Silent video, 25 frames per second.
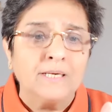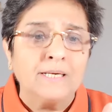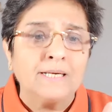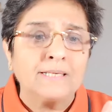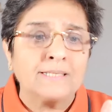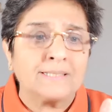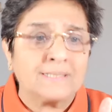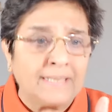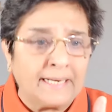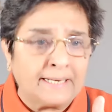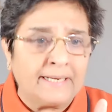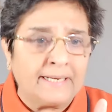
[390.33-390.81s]

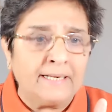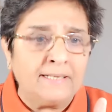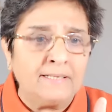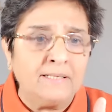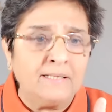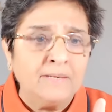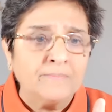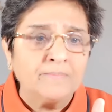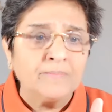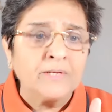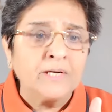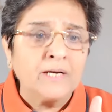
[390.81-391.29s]
Second,
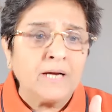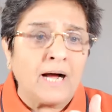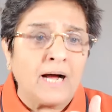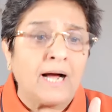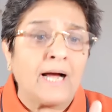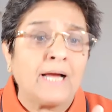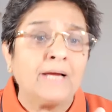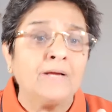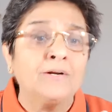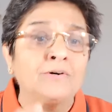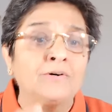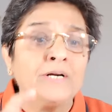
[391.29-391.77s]

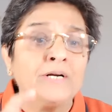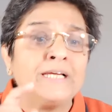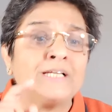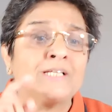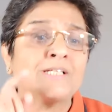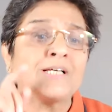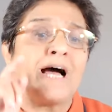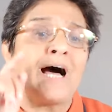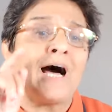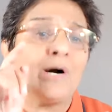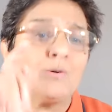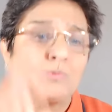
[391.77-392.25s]
I
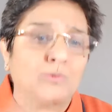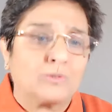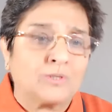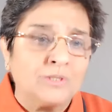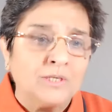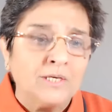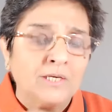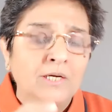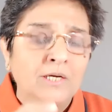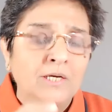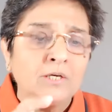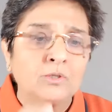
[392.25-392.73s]
reach out.
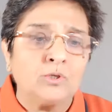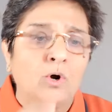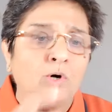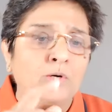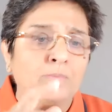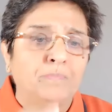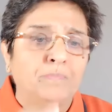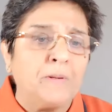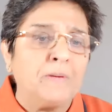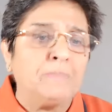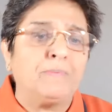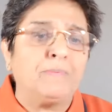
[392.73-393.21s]

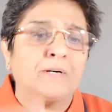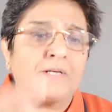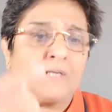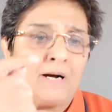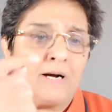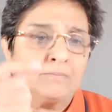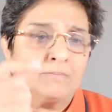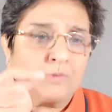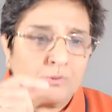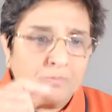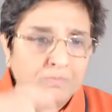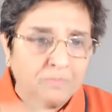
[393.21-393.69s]
Don't people
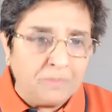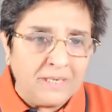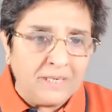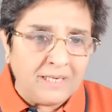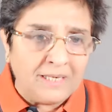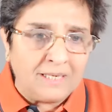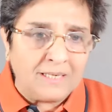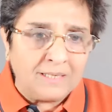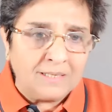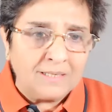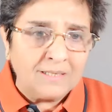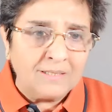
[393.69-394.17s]
come to
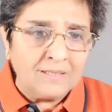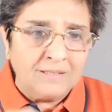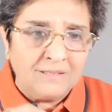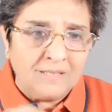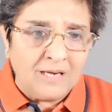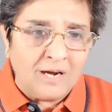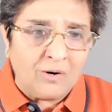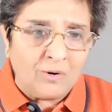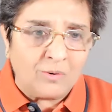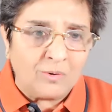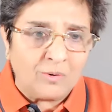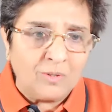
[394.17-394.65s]
me?
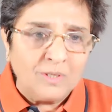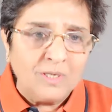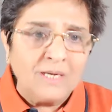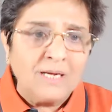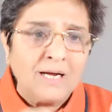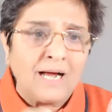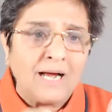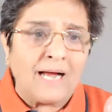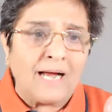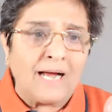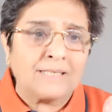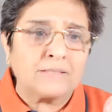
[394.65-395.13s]
No,
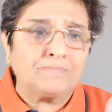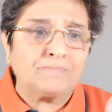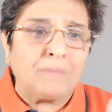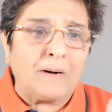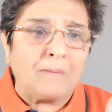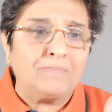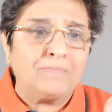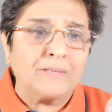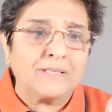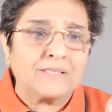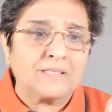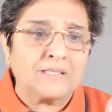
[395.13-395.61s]
as a
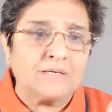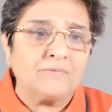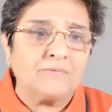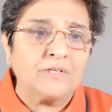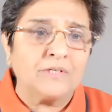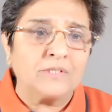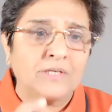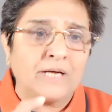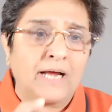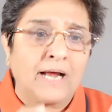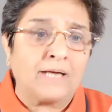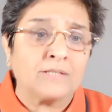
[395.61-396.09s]
public
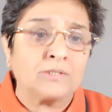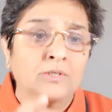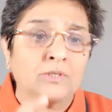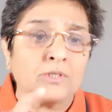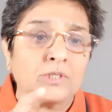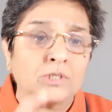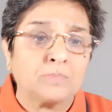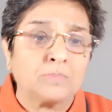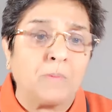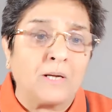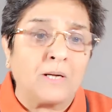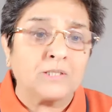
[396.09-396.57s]
servant, as a
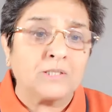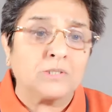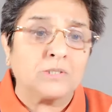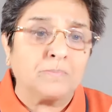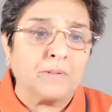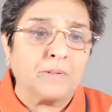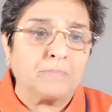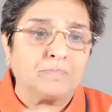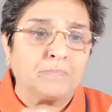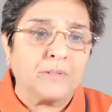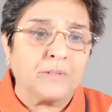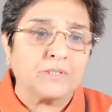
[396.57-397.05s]

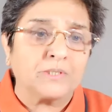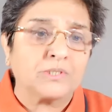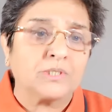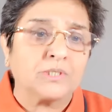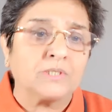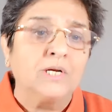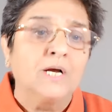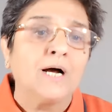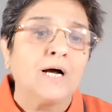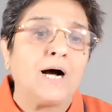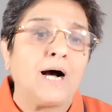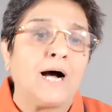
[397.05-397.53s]
responsible
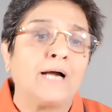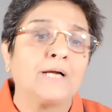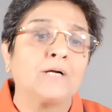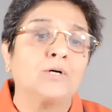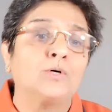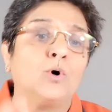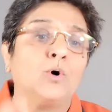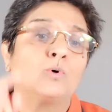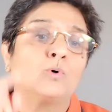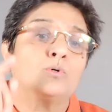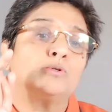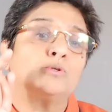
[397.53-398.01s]
person, I
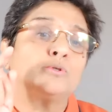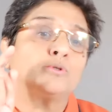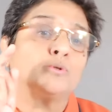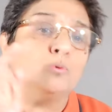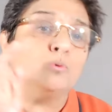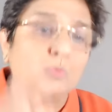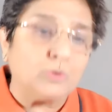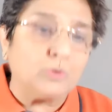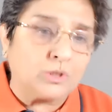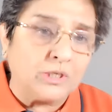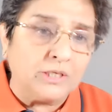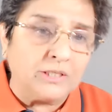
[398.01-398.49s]
go
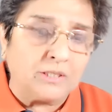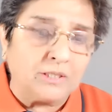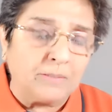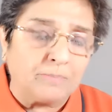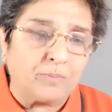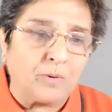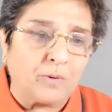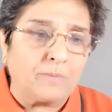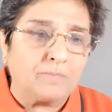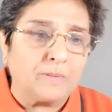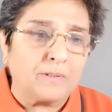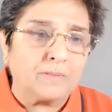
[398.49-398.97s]
to see the
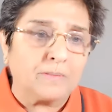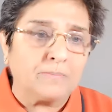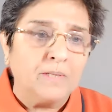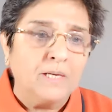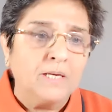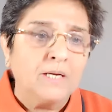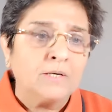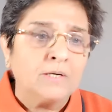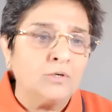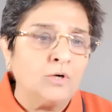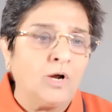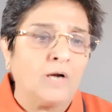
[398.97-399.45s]
problem,
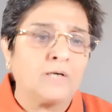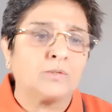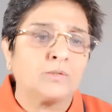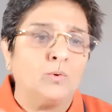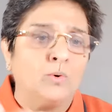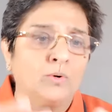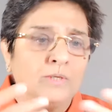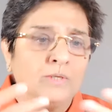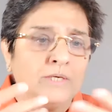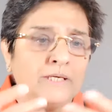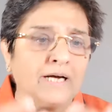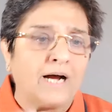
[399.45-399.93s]
not
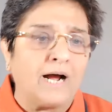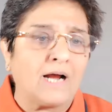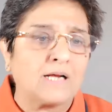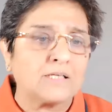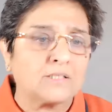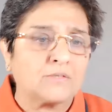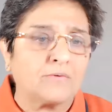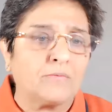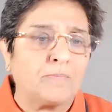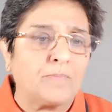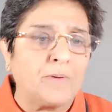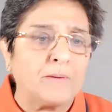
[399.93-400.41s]
only
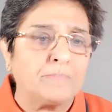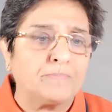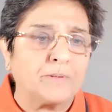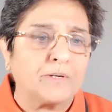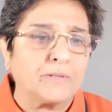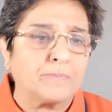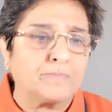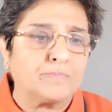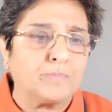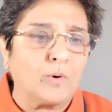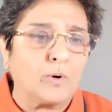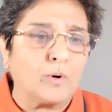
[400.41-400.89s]
ask for paper
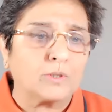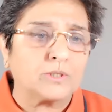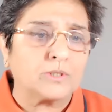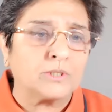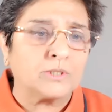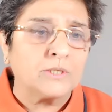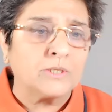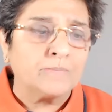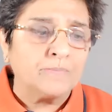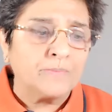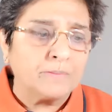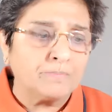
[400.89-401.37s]

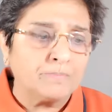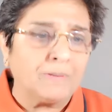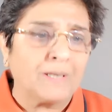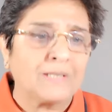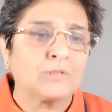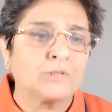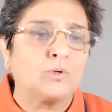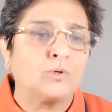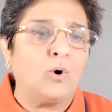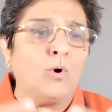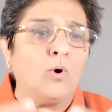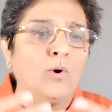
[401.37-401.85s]
reports,
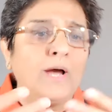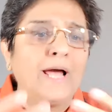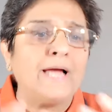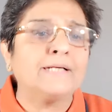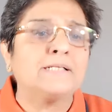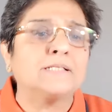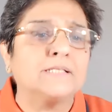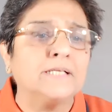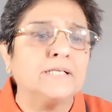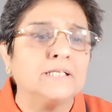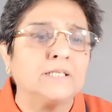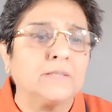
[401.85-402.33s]
but go
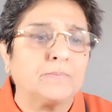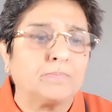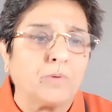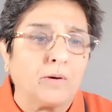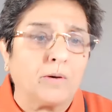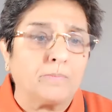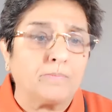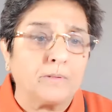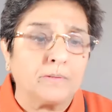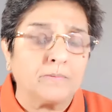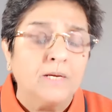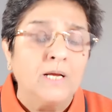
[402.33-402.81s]
and see the
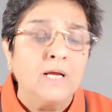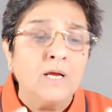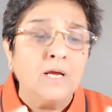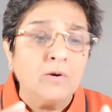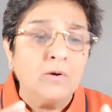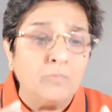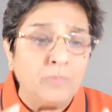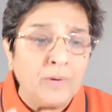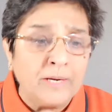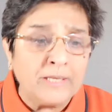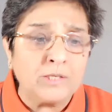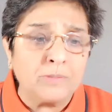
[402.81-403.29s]
problem,
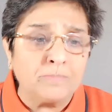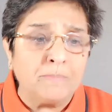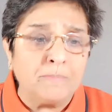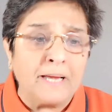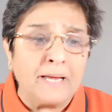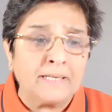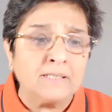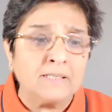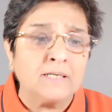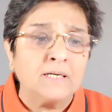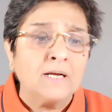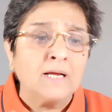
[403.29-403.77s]
which
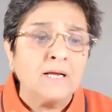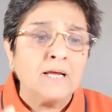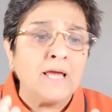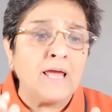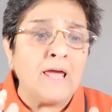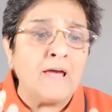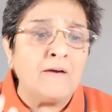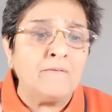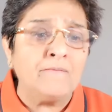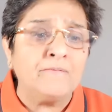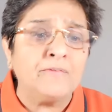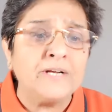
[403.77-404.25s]
meant
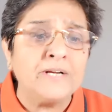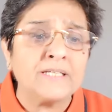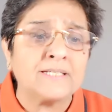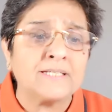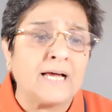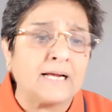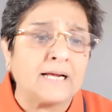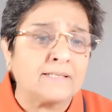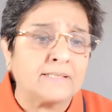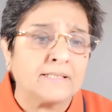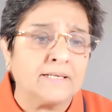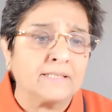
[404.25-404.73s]
every
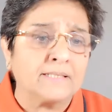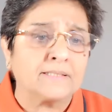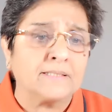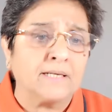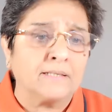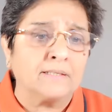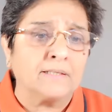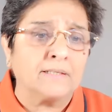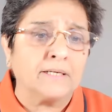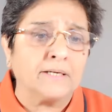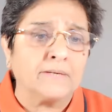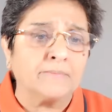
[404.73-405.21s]
Saturday,
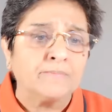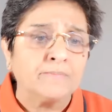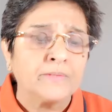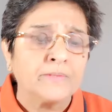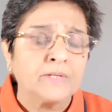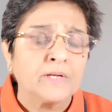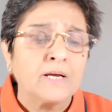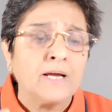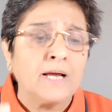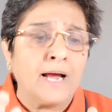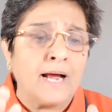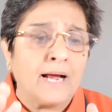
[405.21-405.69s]
Sunday,
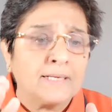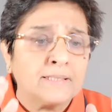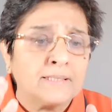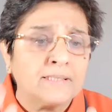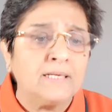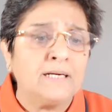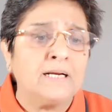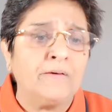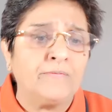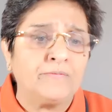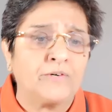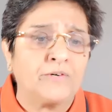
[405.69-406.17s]
as a
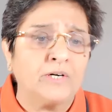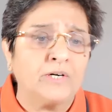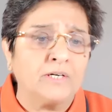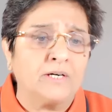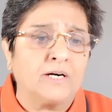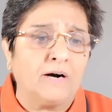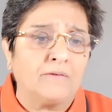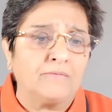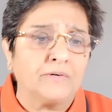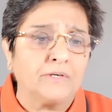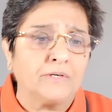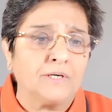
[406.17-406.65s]
Lieutenant
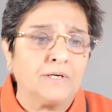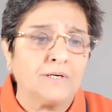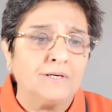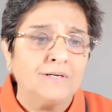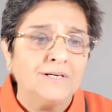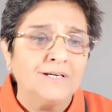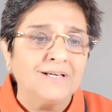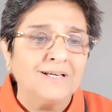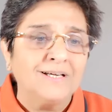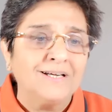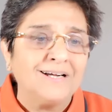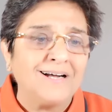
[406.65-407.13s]

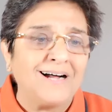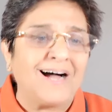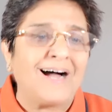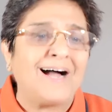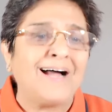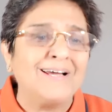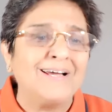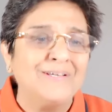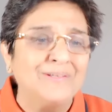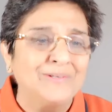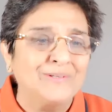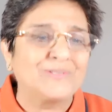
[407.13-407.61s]
Governor,
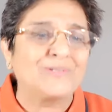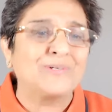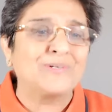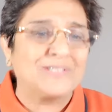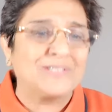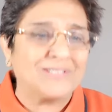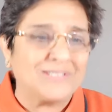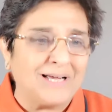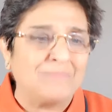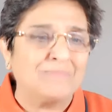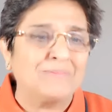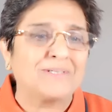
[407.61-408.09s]
I used to
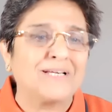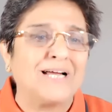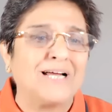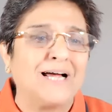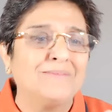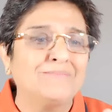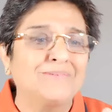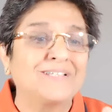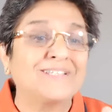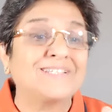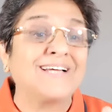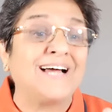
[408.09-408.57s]

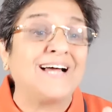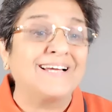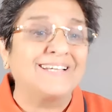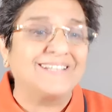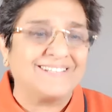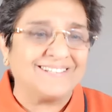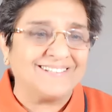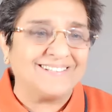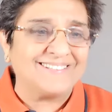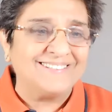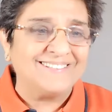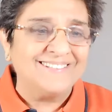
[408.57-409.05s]
sometimes
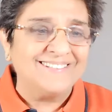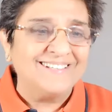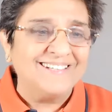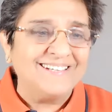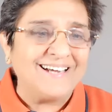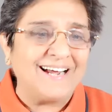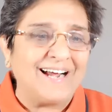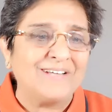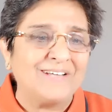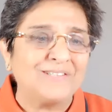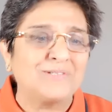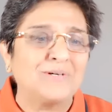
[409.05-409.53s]
cycle.
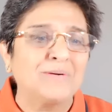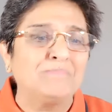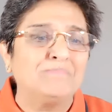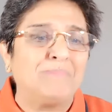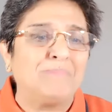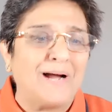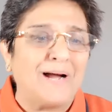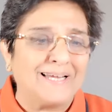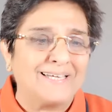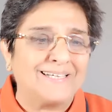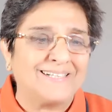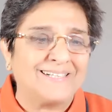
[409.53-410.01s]
I used to
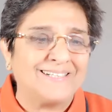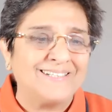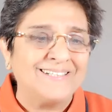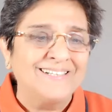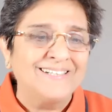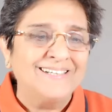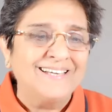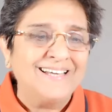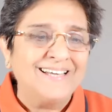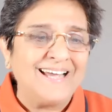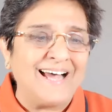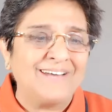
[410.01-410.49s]
bike.
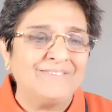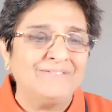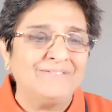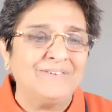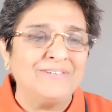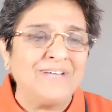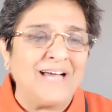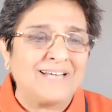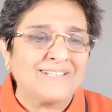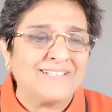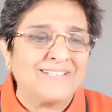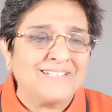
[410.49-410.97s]
And
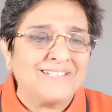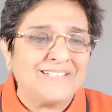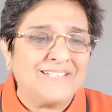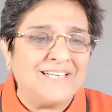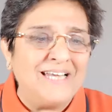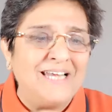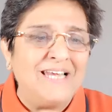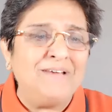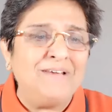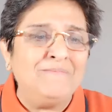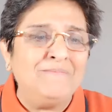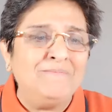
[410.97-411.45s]
as a
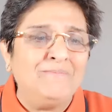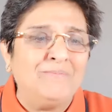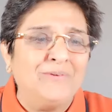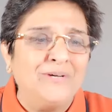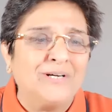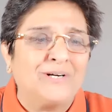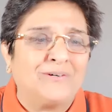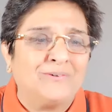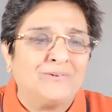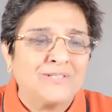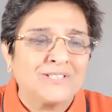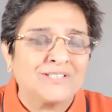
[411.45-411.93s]
team,
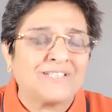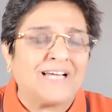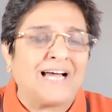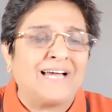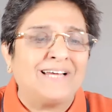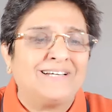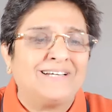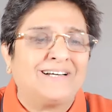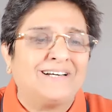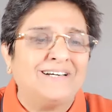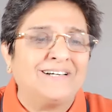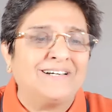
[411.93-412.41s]
we
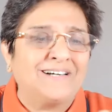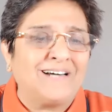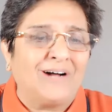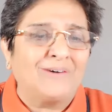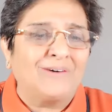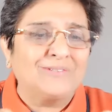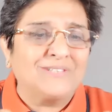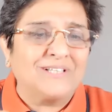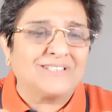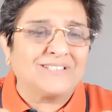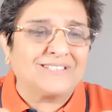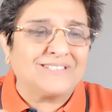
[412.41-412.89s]
cycled
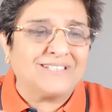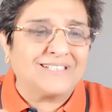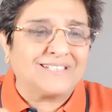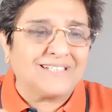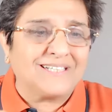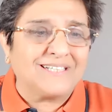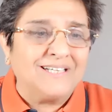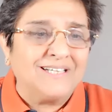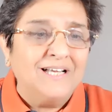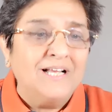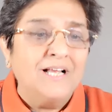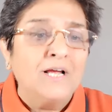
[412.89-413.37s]
around the
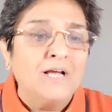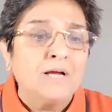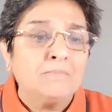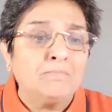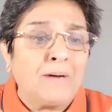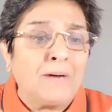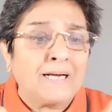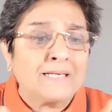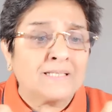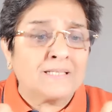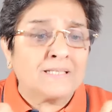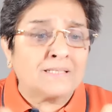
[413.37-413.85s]
city.
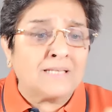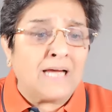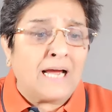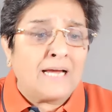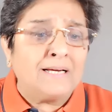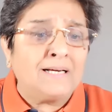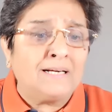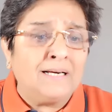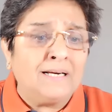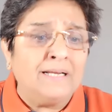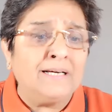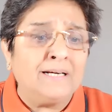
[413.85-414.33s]
By
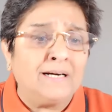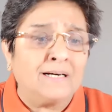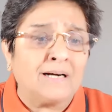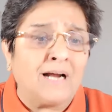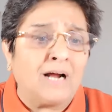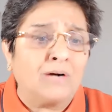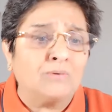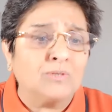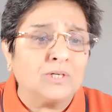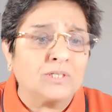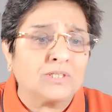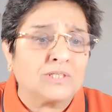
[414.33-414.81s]
cycling
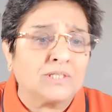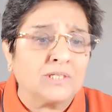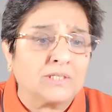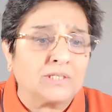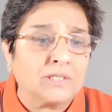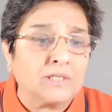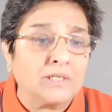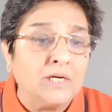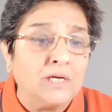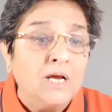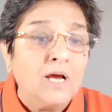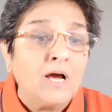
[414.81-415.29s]
around the
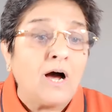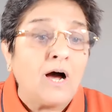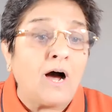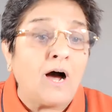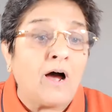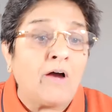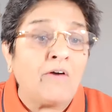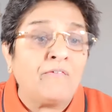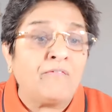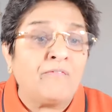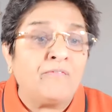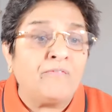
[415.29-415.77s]
city,
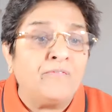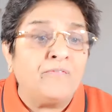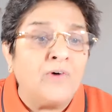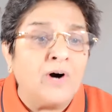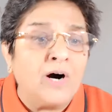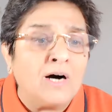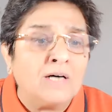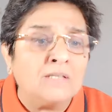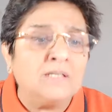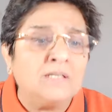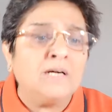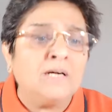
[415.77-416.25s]
I
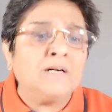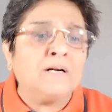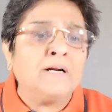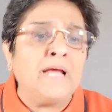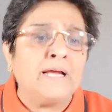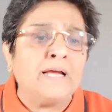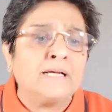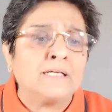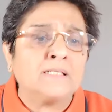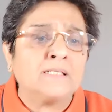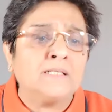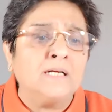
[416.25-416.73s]
further
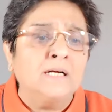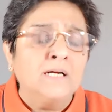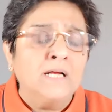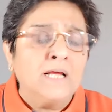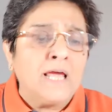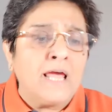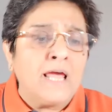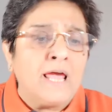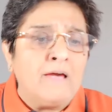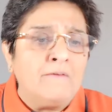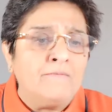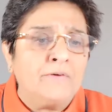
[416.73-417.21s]
raised
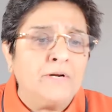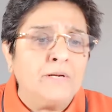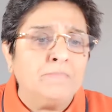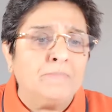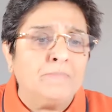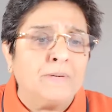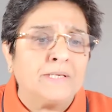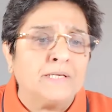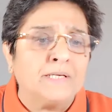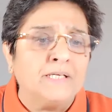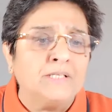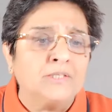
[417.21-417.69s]

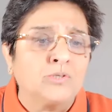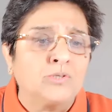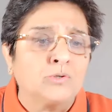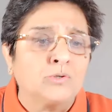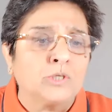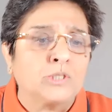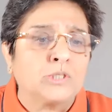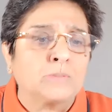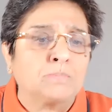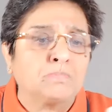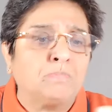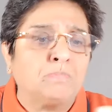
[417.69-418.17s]
everybody's
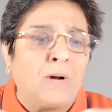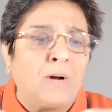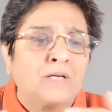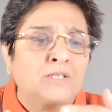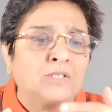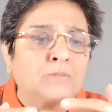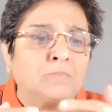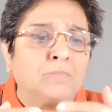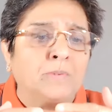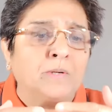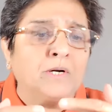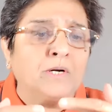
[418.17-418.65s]

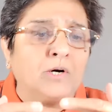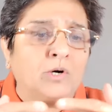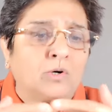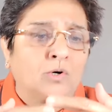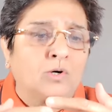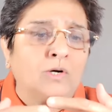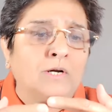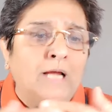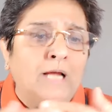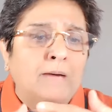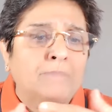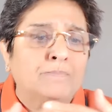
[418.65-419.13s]
responsible or
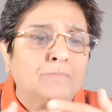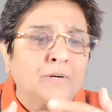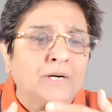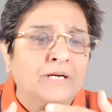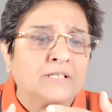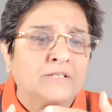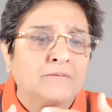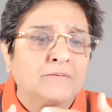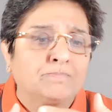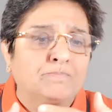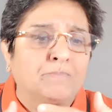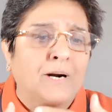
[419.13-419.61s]

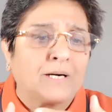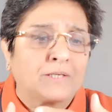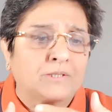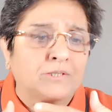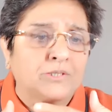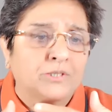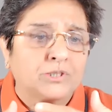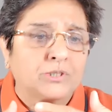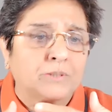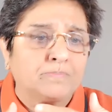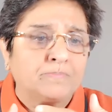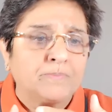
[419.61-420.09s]
collaborative
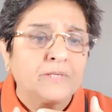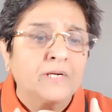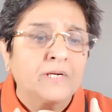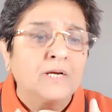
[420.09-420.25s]
partnership.